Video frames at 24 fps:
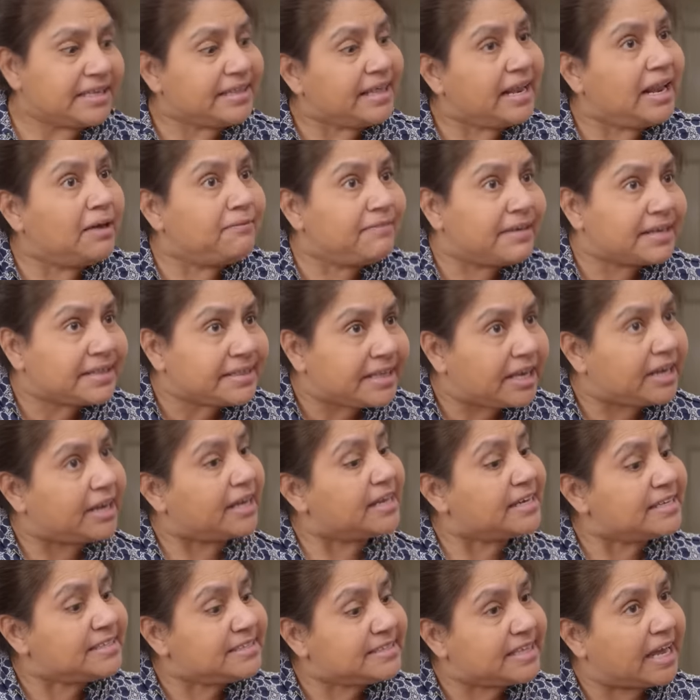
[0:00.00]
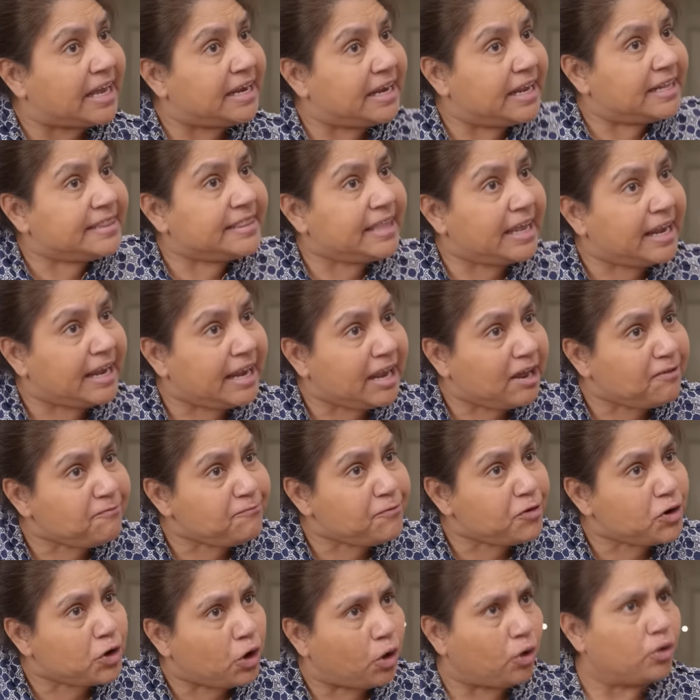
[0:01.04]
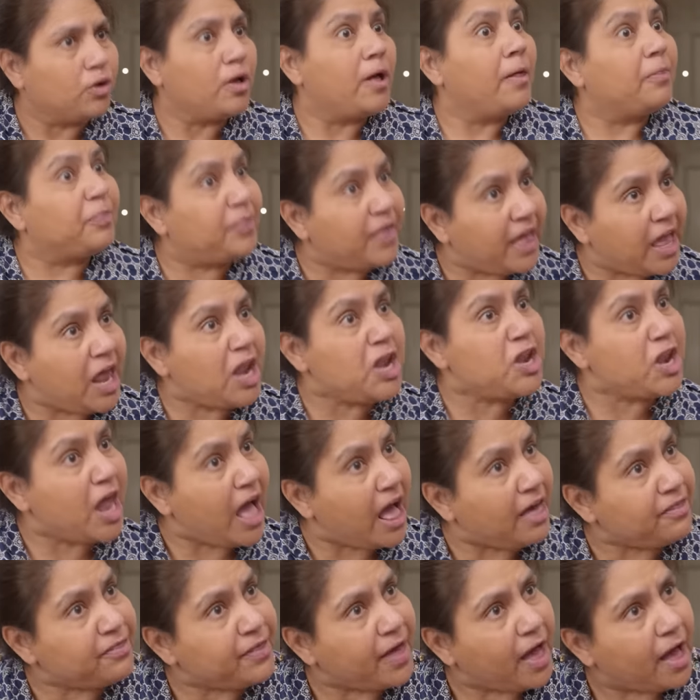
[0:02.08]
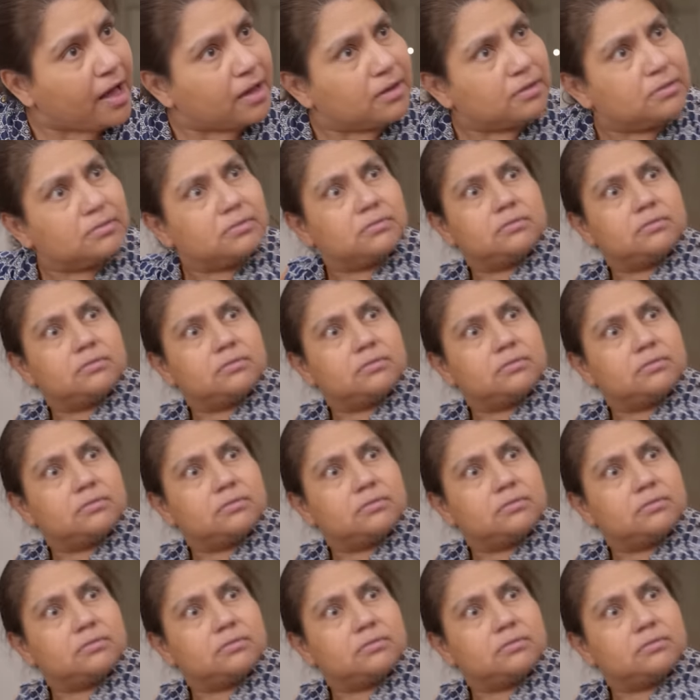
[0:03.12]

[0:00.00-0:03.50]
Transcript: de la bacteria que está en el teléfono. De nada.